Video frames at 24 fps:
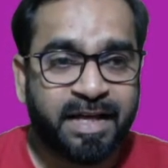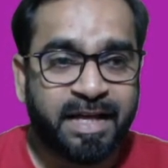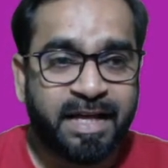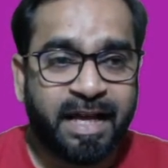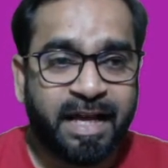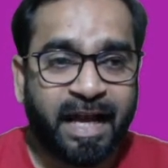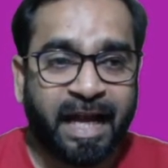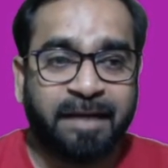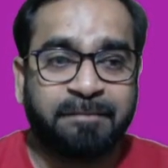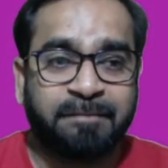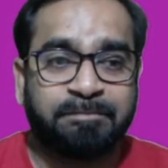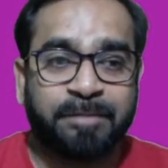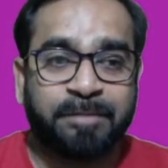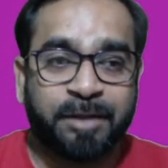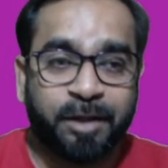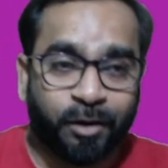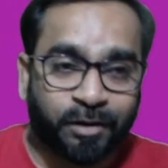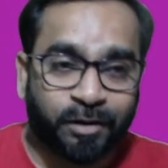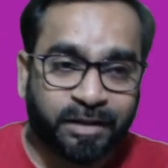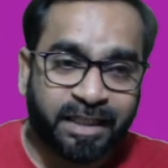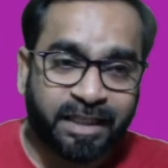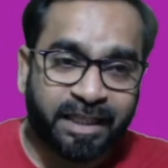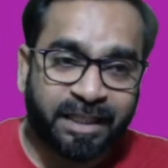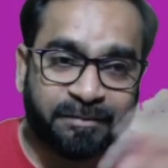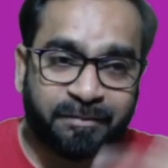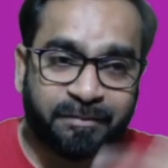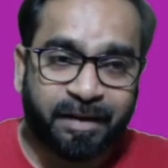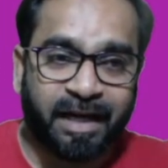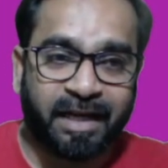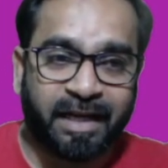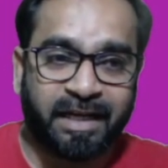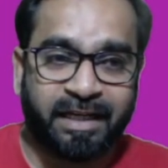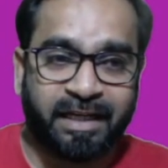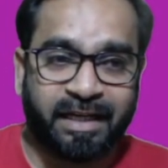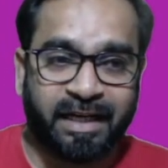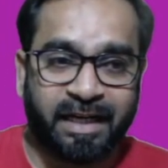And below the
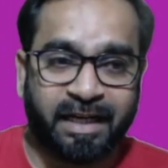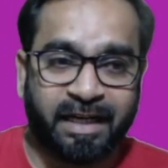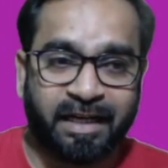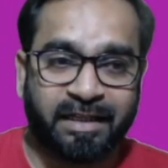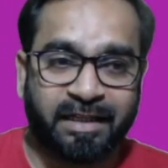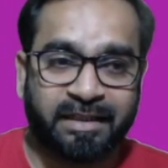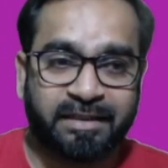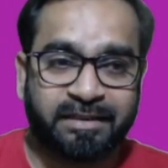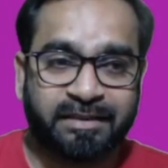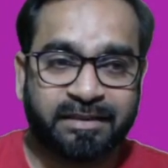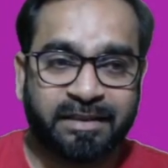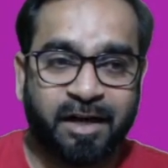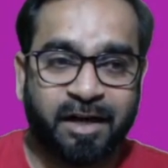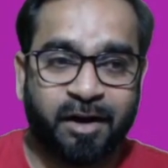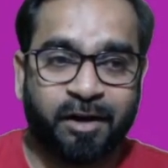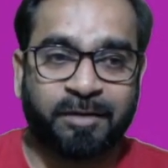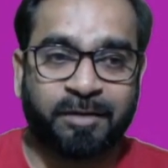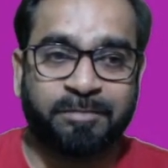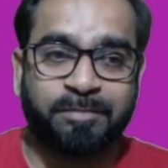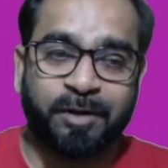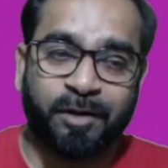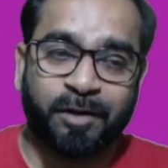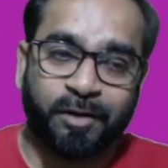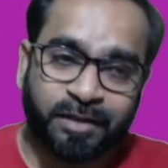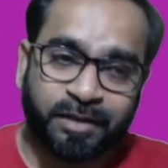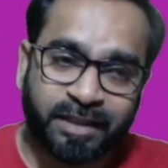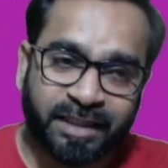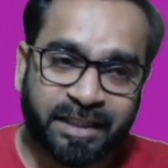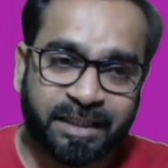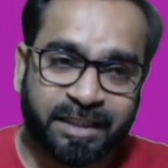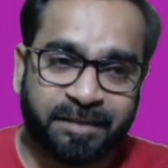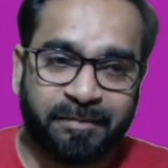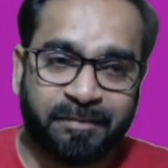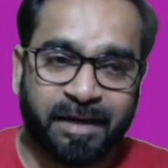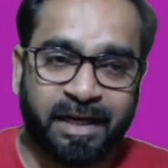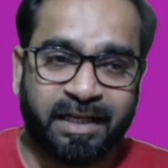Himalaya or below the
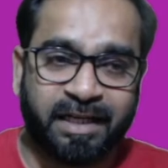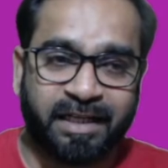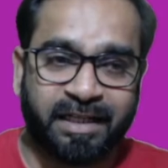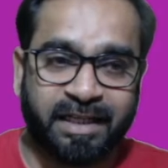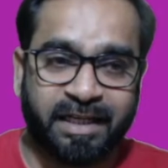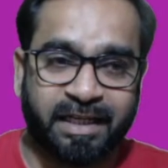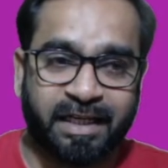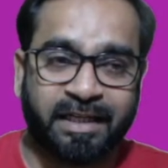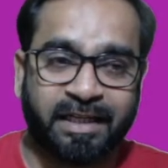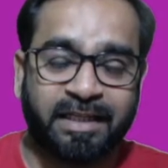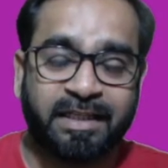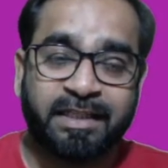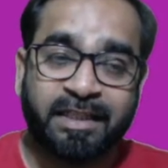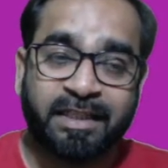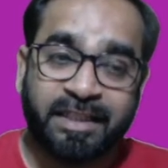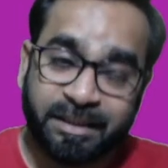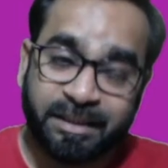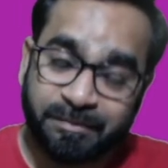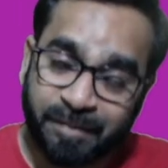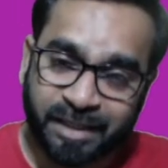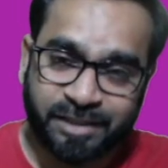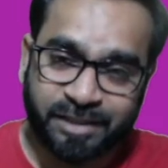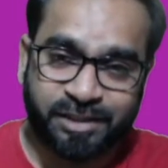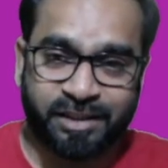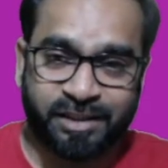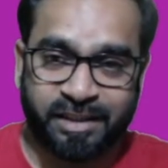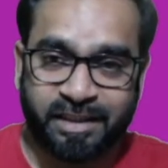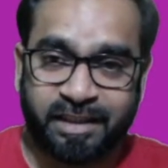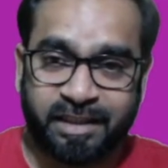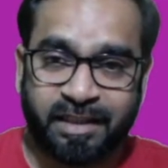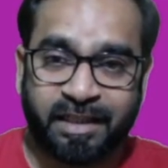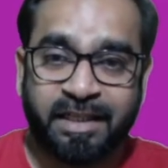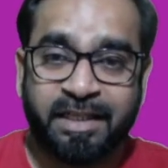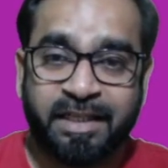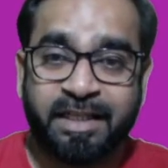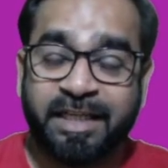Himalaya, Himachal,
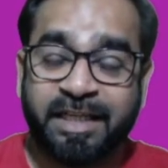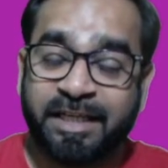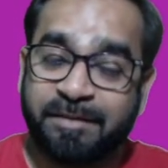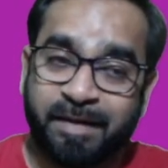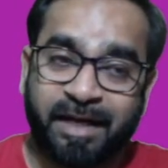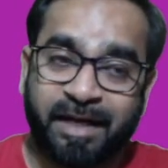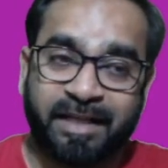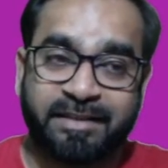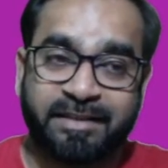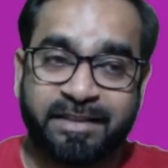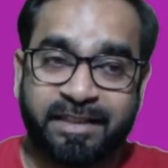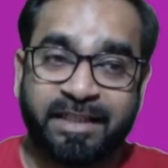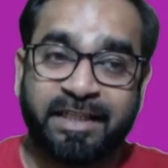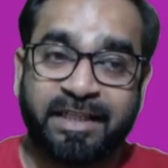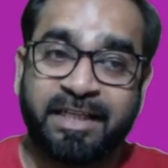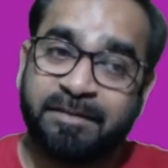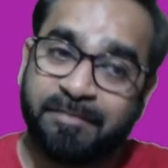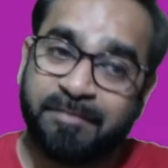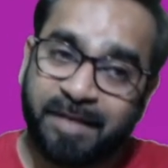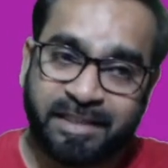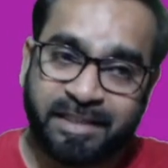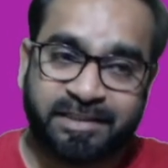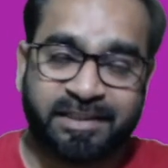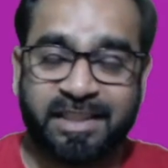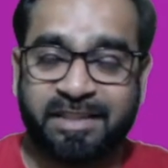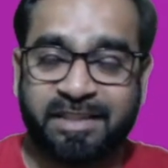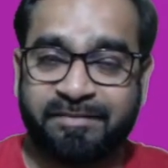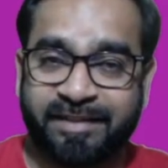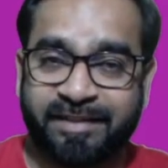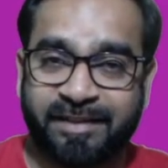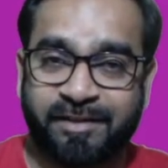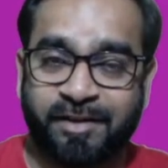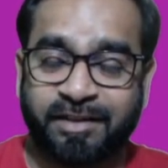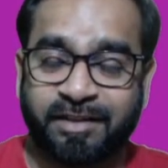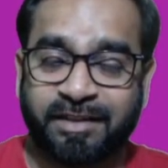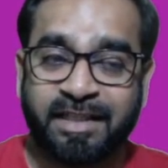Himadri, Himachal we
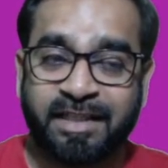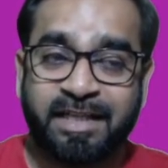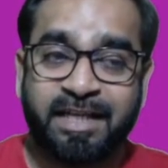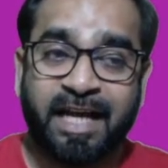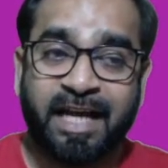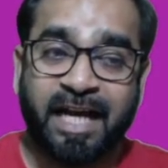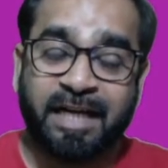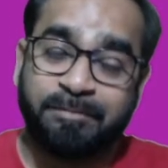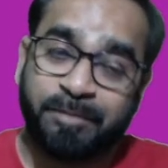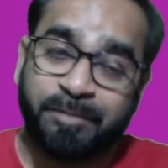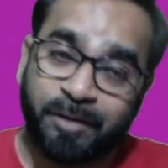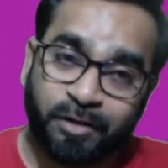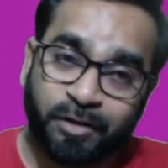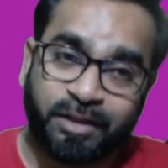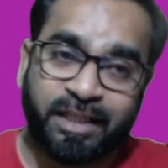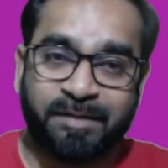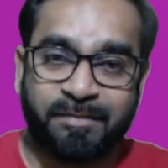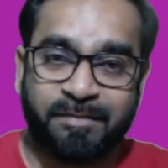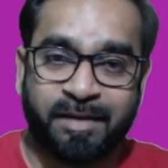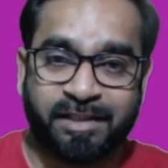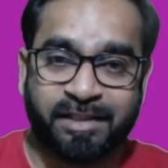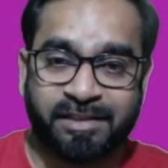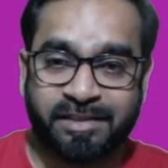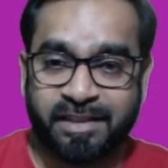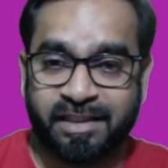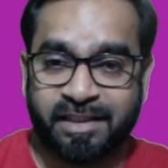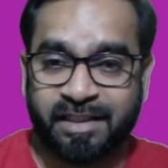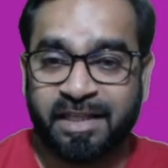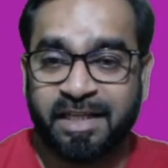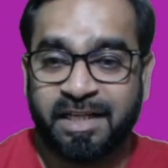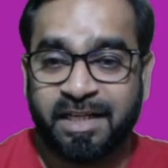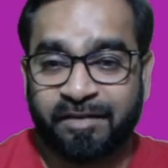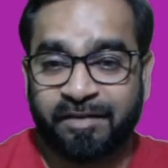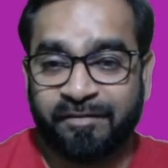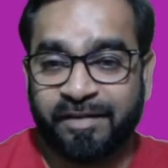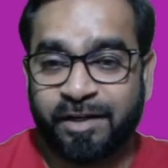got, and below the Himachal
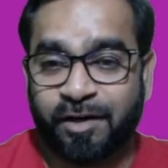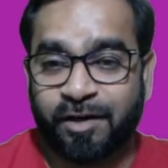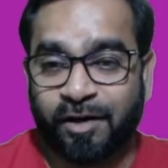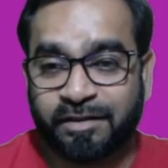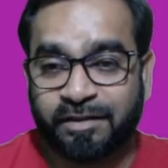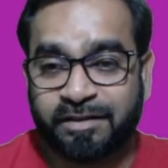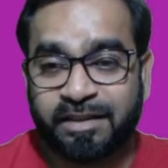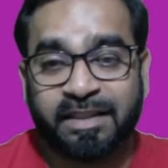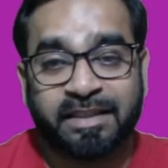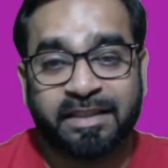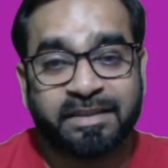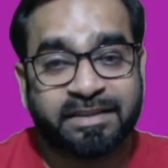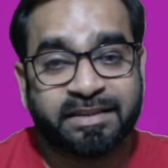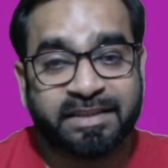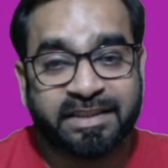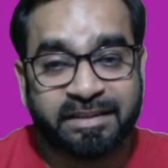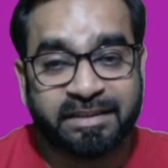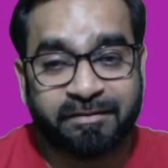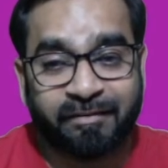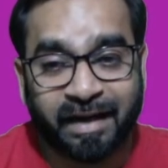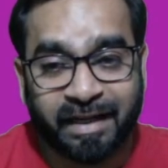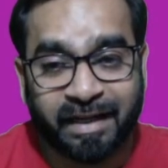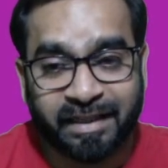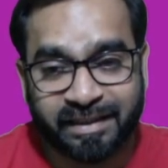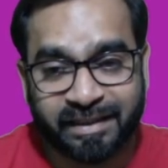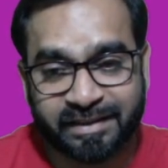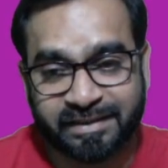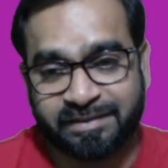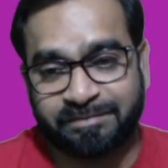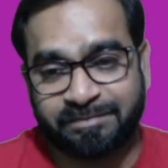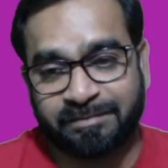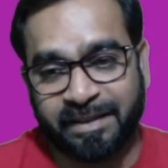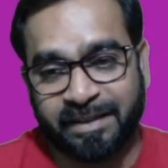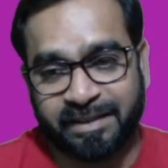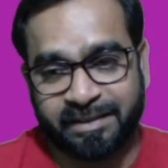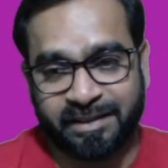we got Sivaliks,
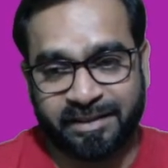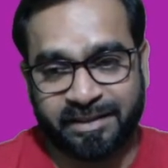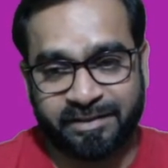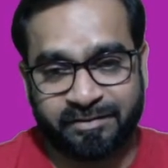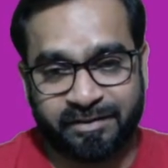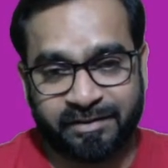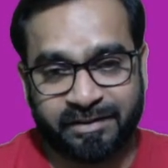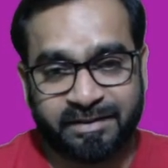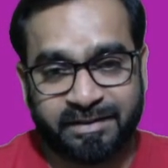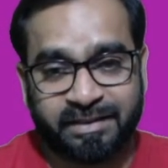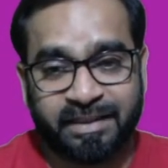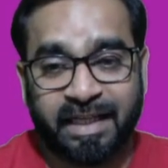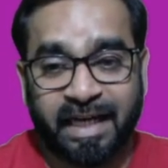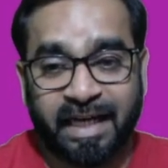my dear students.